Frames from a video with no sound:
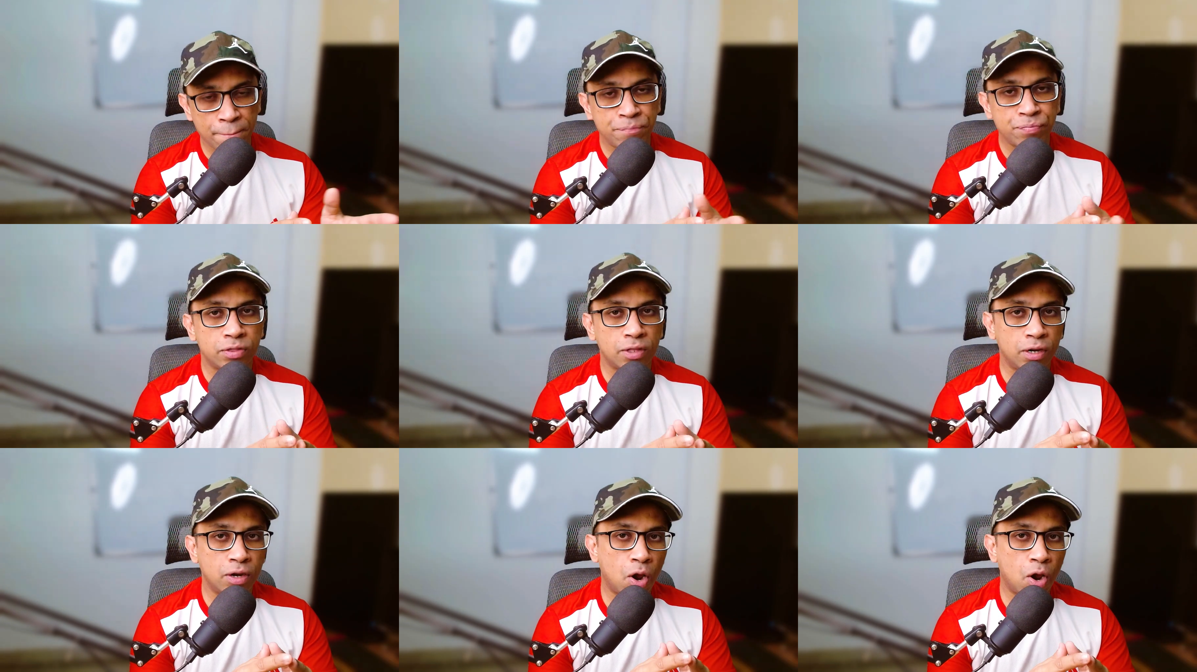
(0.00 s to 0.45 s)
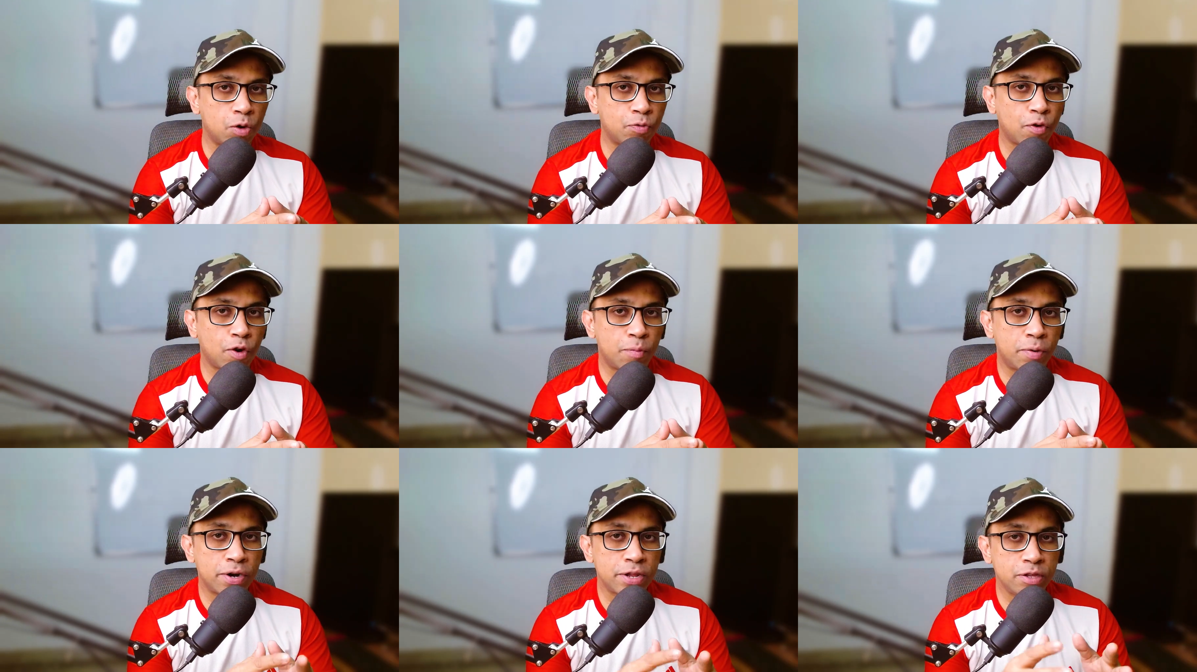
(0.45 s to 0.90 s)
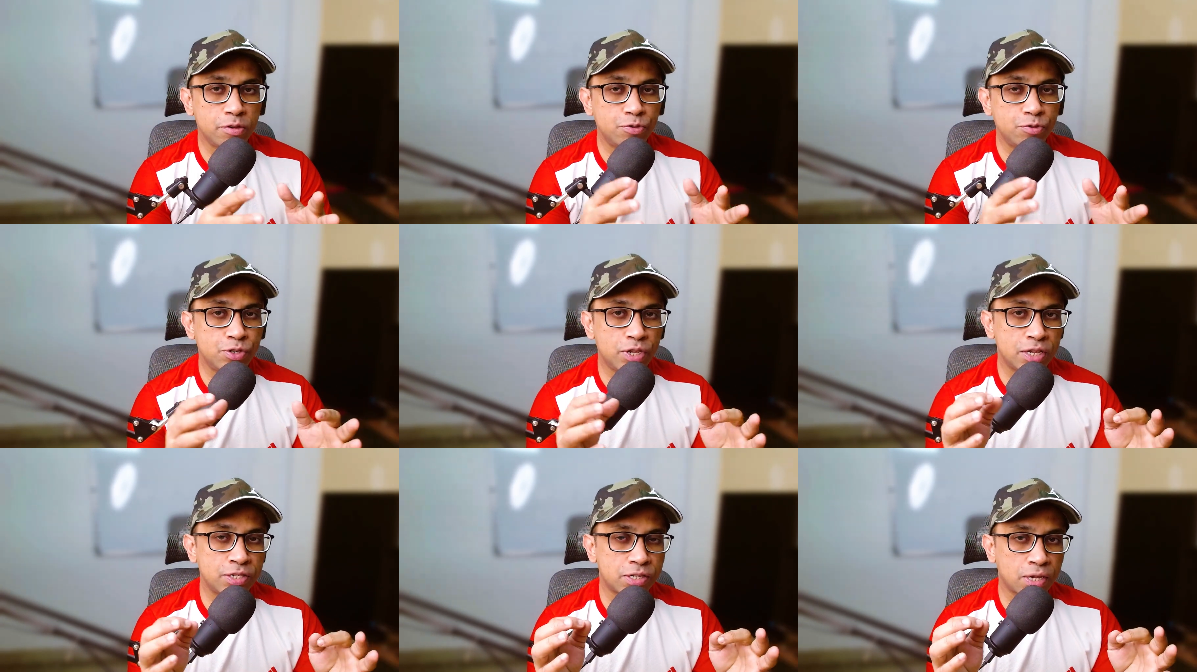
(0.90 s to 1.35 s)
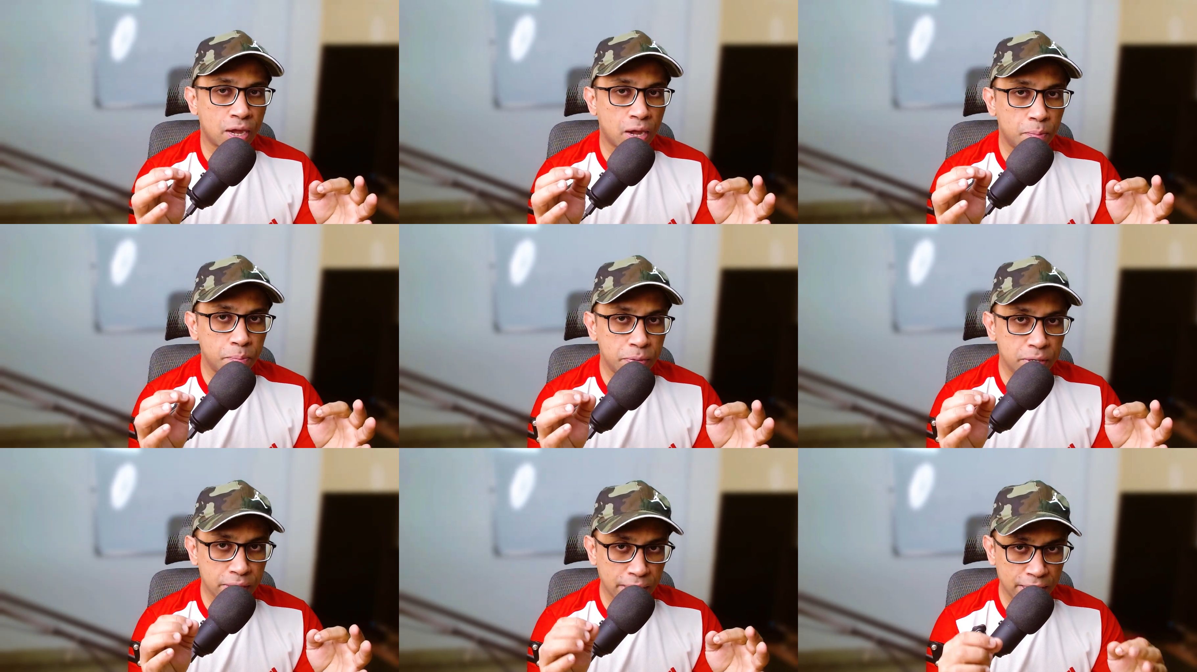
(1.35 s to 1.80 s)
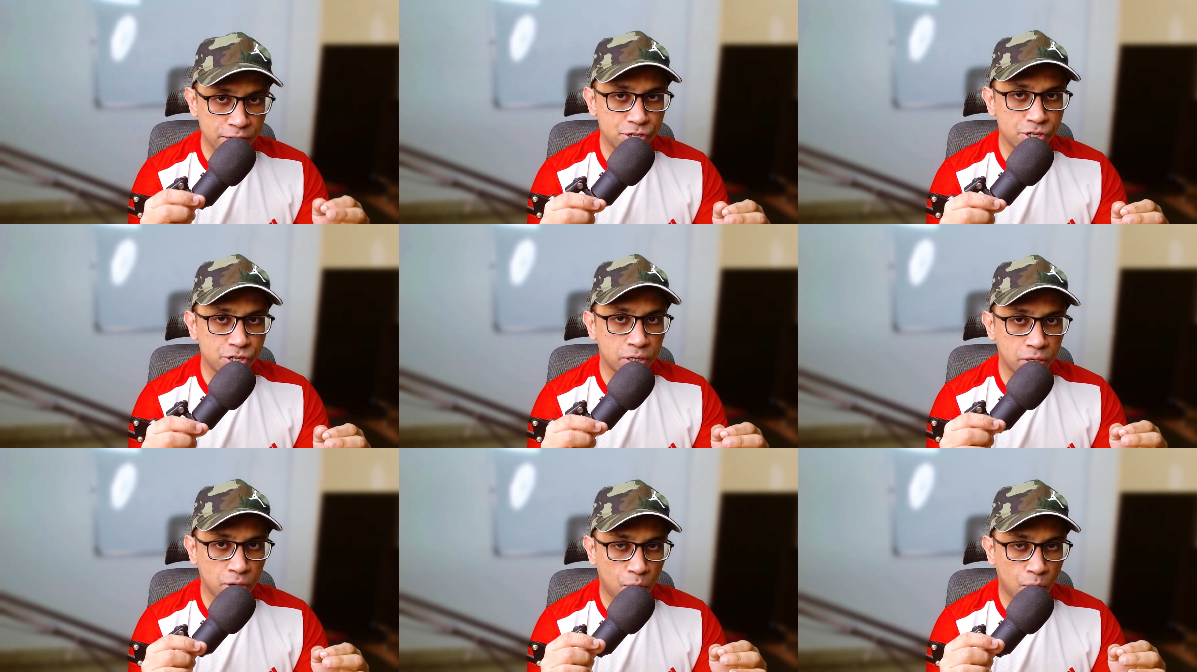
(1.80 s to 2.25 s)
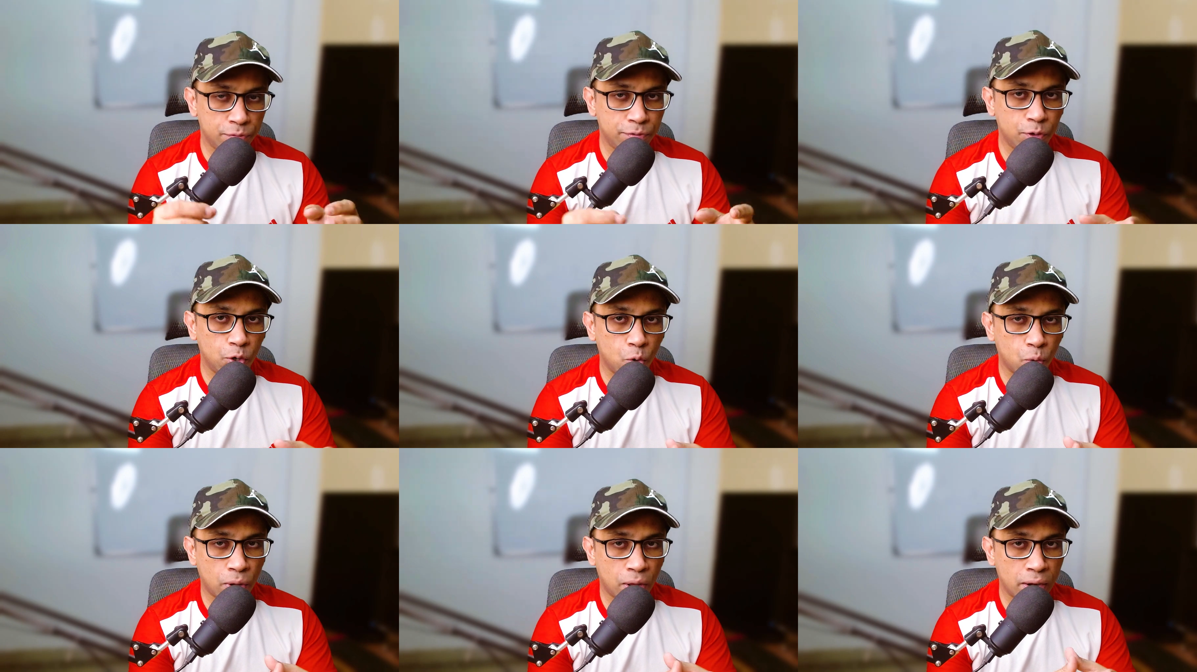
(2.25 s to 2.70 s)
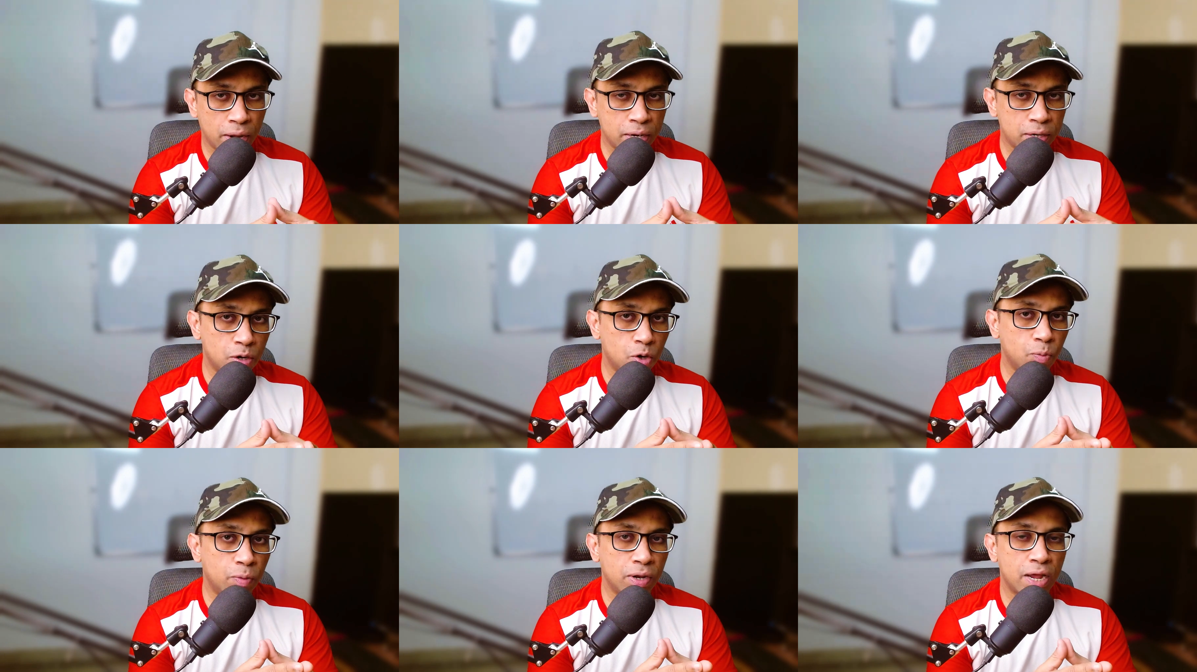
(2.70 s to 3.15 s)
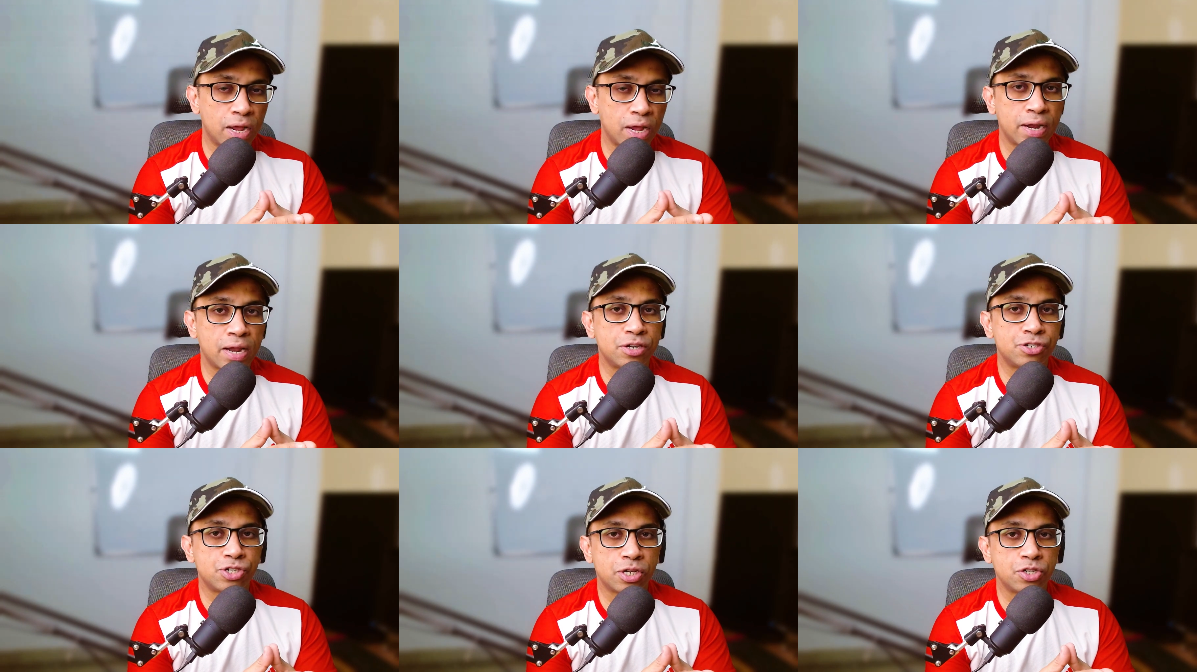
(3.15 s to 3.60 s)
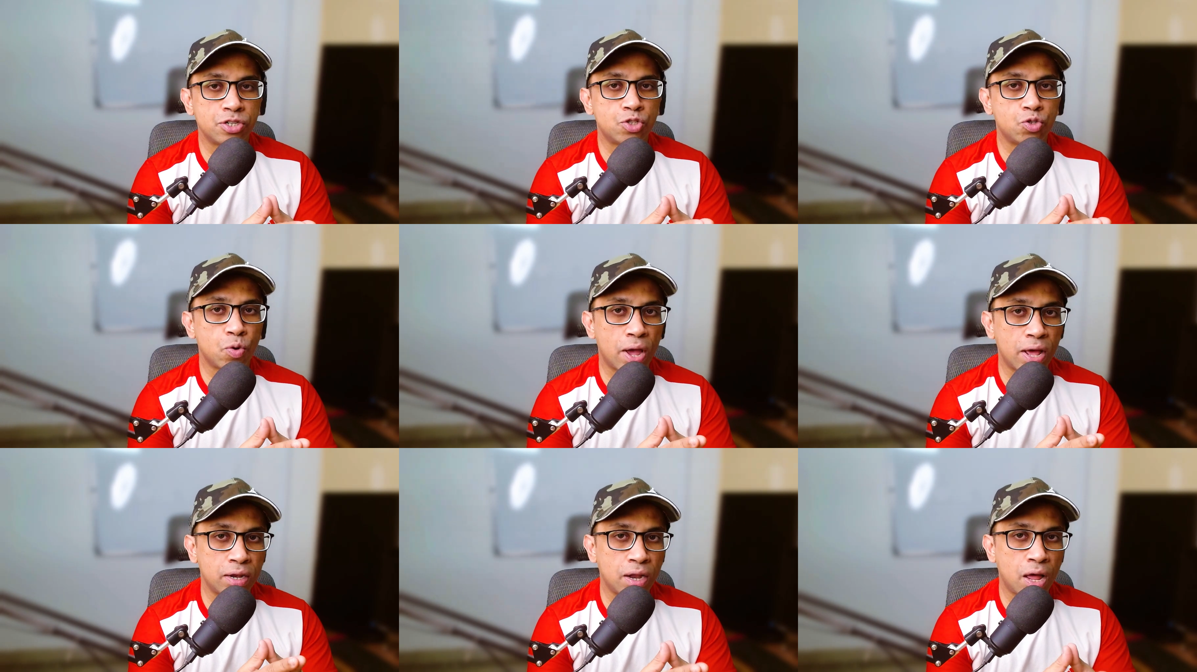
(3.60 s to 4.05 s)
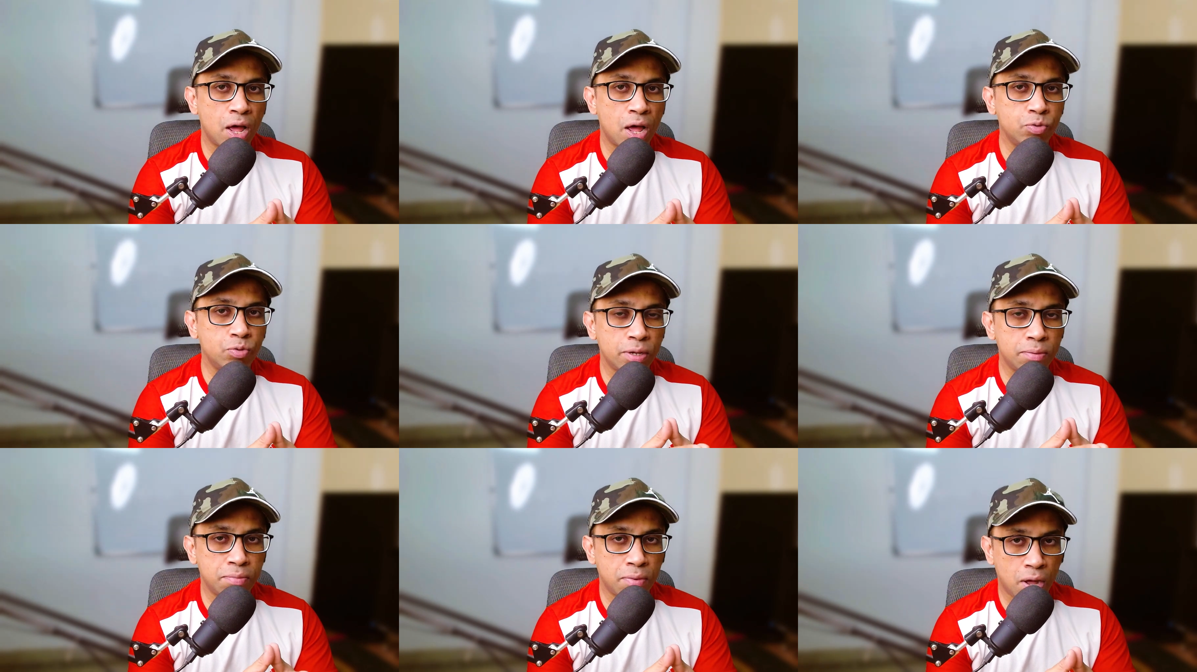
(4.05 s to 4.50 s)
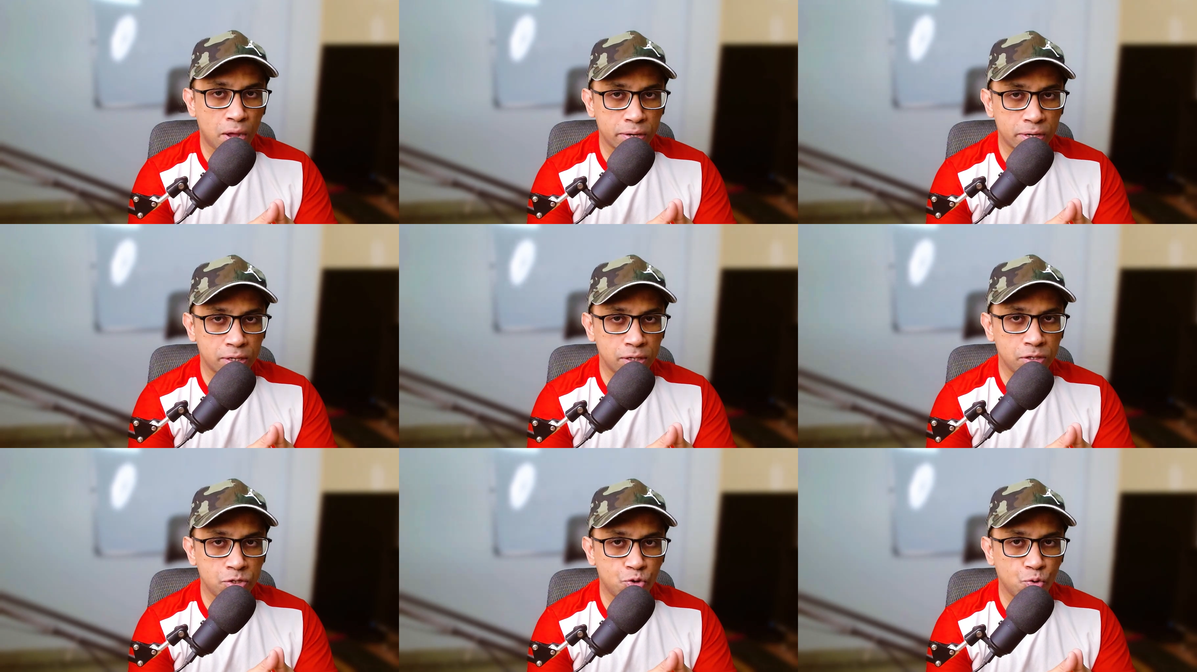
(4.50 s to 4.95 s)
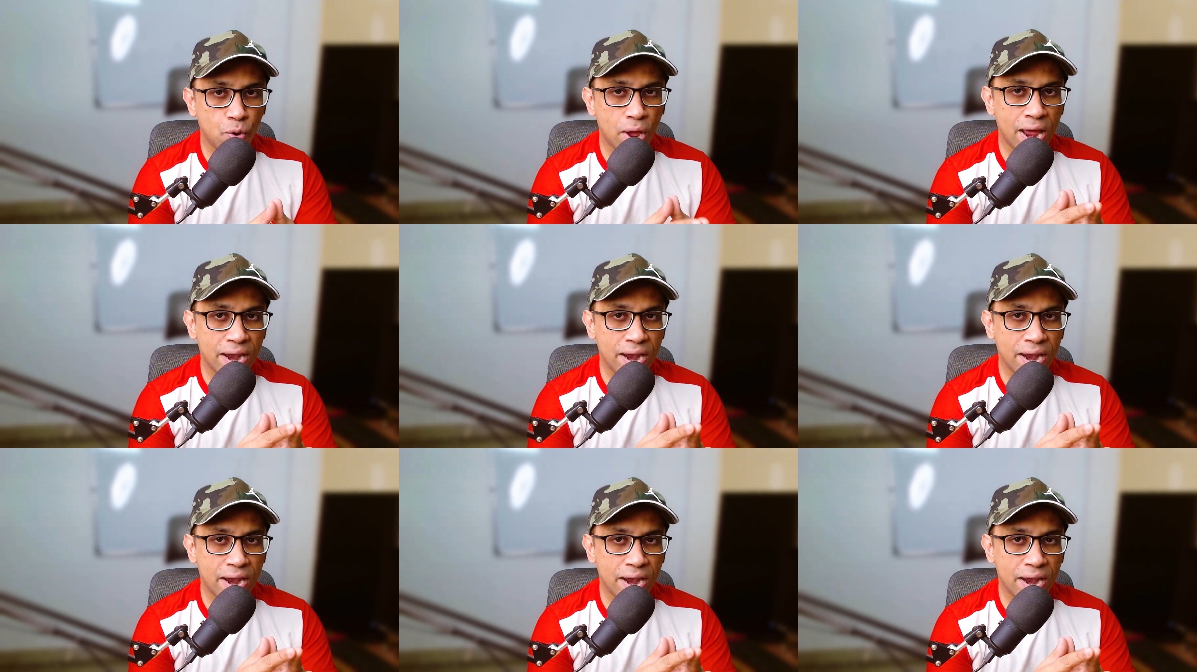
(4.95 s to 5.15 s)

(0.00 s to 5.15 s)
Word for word: The Longformer uses a combination of local and global attention to allow the model to